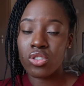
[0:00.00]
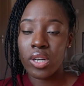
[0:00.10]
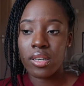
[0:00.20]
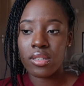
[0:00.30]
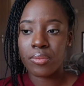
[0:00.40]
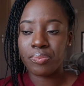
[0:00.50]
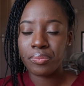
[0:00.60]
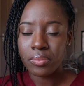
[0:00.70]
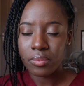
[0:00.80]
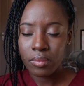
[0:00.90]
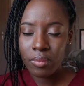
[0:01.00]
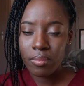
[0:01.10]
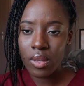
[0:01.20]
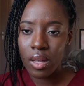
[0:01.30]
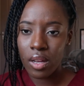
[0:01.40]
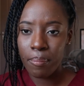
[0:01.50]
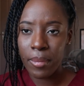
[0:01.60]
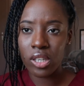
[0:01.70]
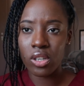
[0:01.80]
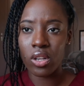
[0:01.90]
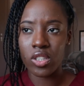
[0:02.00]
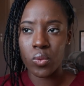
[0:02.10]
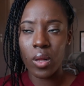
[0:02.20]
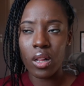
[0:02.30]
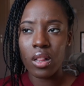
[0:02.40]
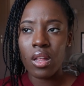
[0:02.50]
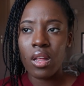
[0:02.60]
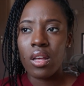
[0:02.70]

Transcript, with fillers: trained uh, medical as well.